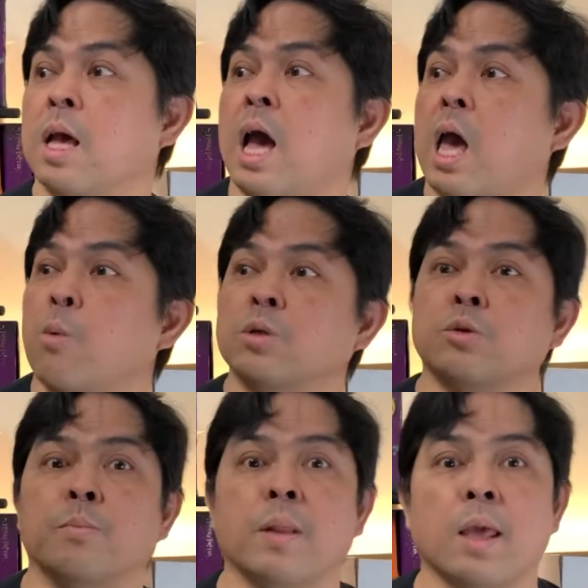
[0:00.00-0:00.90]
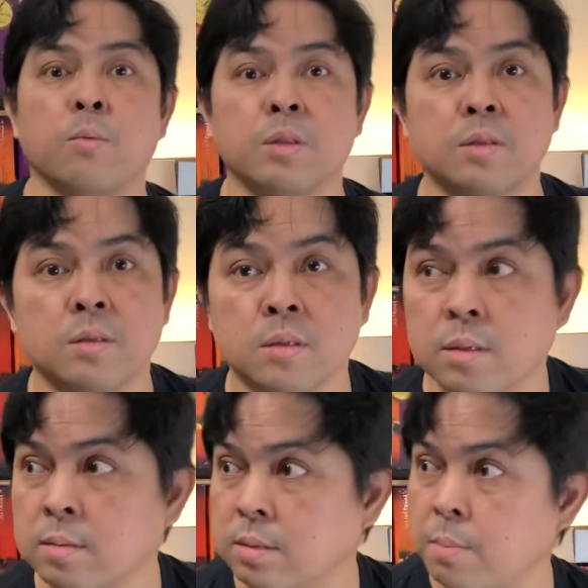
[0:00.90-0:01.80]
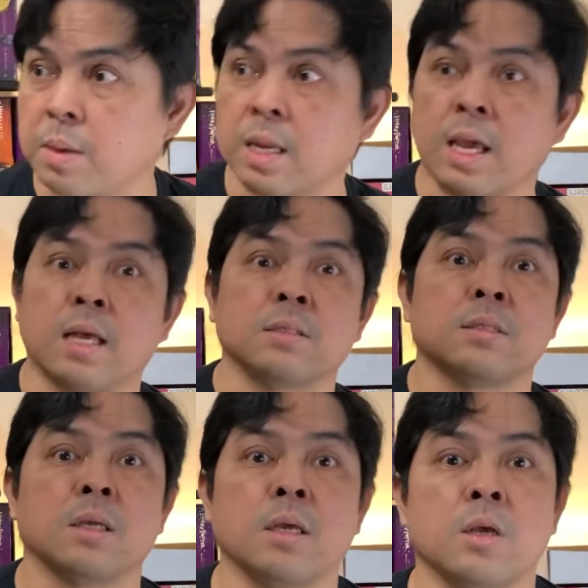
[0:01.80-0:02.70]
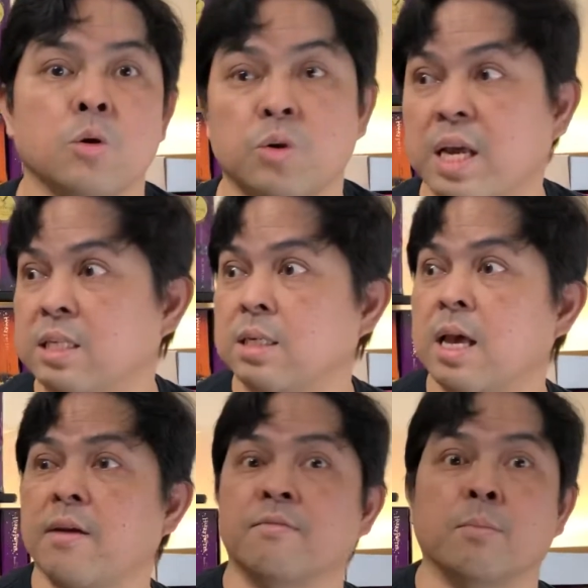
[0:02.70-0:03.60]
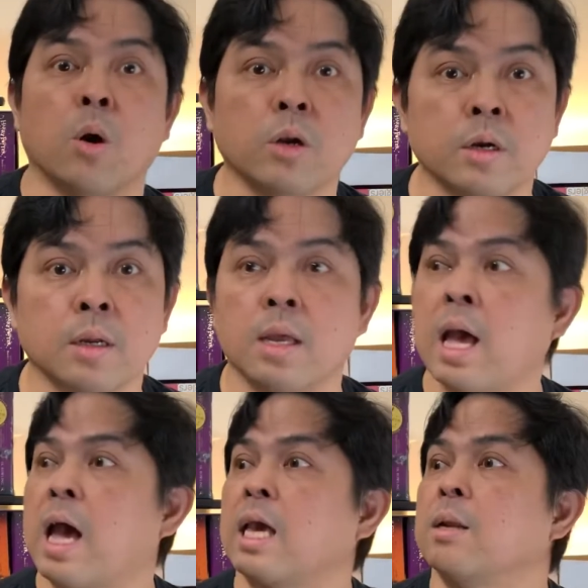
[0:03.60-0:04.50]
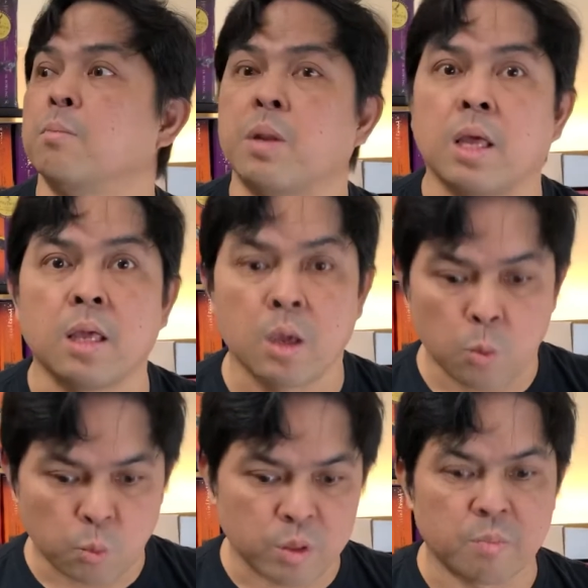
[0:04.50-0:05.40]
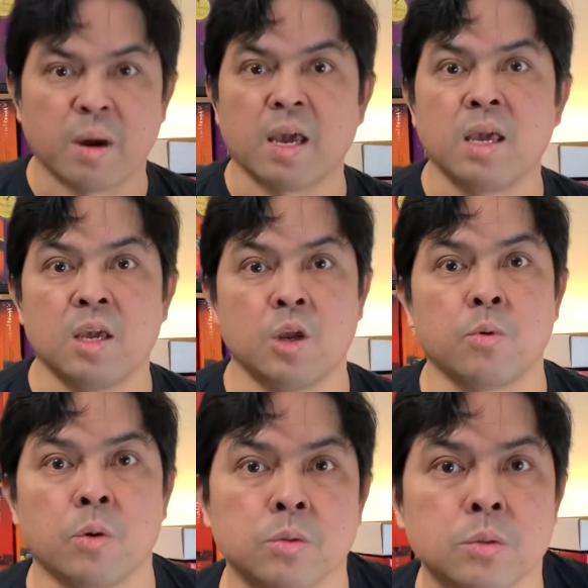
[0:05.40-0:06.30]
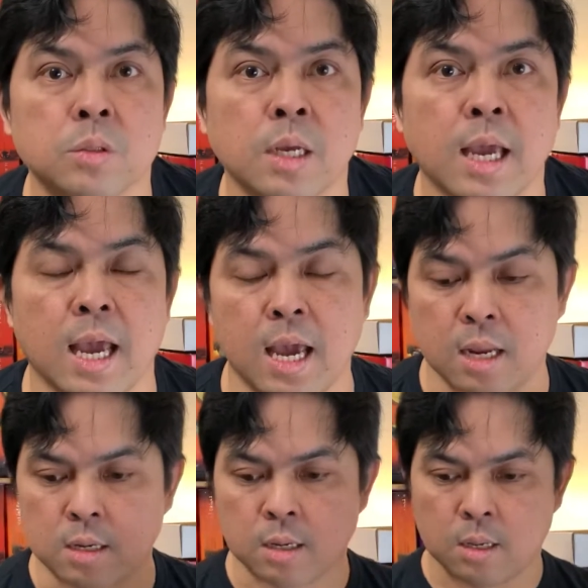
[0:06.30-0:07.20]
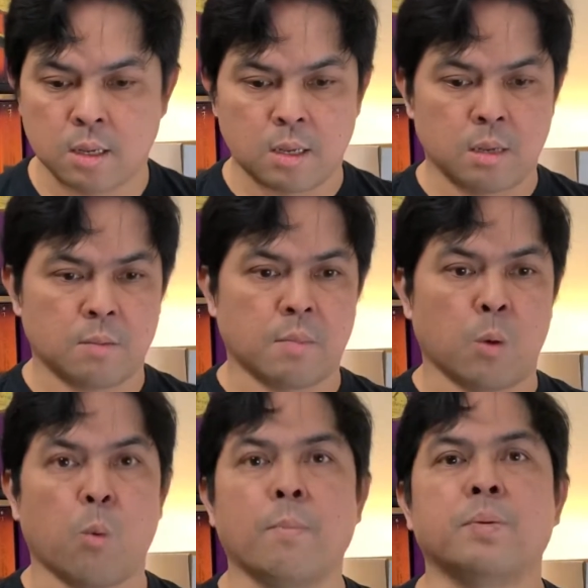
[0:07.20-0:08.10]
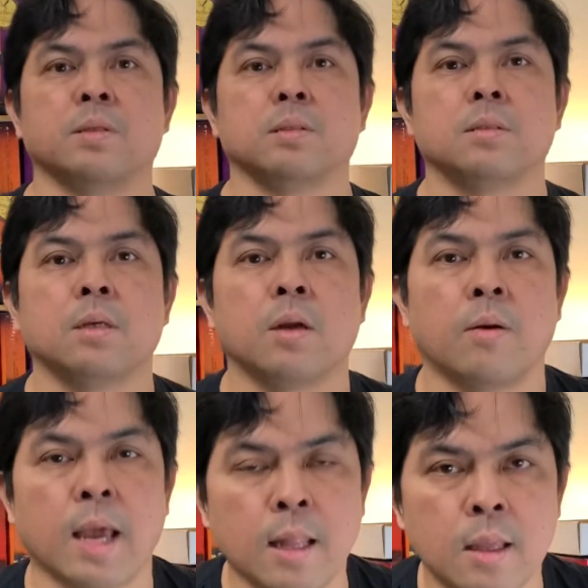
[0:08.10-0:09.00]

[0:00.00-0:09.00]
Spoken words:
I want to play with somebody else who doesn't have Monarch. I can play with my heroes and my weapons, right?